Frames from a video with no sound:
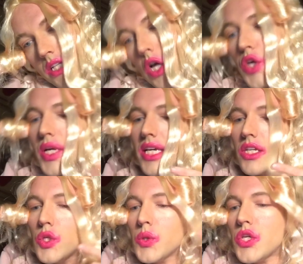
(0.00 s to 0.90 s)
No,
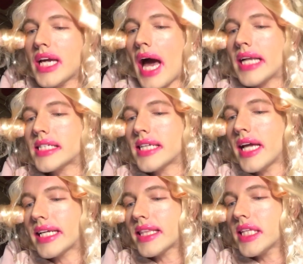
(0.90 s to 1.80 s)
you gotta
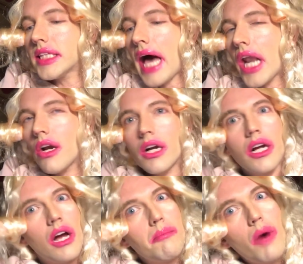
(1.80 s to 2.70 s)
stand. Get the ladder. Come
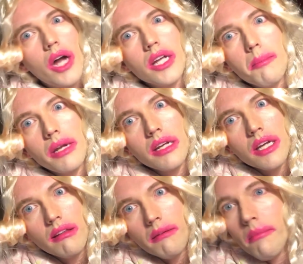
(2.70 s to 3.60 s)
on, I'm gonna
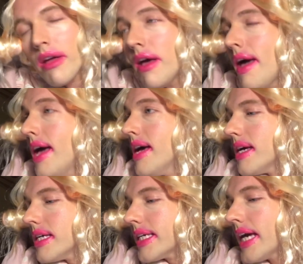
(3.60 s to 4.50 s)
kill him.
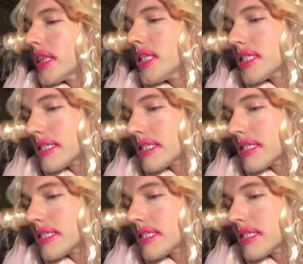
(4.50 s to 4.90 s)
Get the